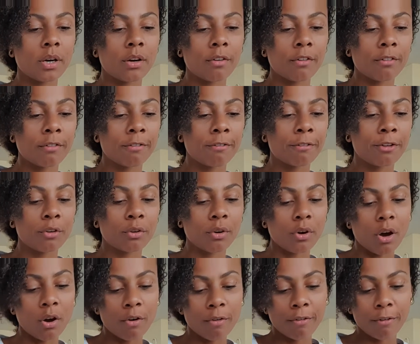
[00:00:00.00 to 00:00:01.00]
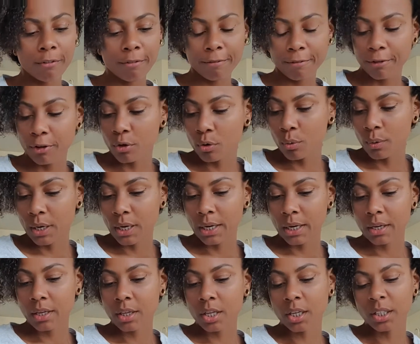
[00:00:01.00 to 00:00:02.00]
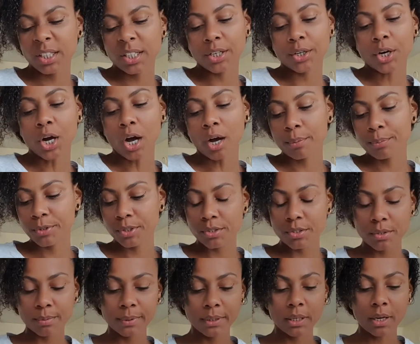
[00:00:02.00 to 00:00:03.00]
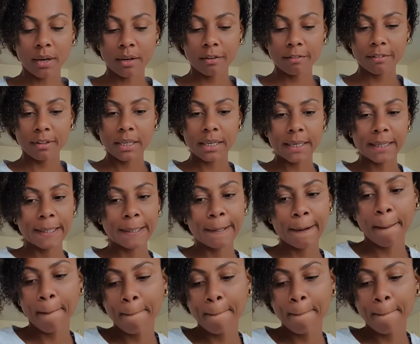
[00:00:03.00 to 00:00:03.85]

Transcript: overviewing not their options, but kind of like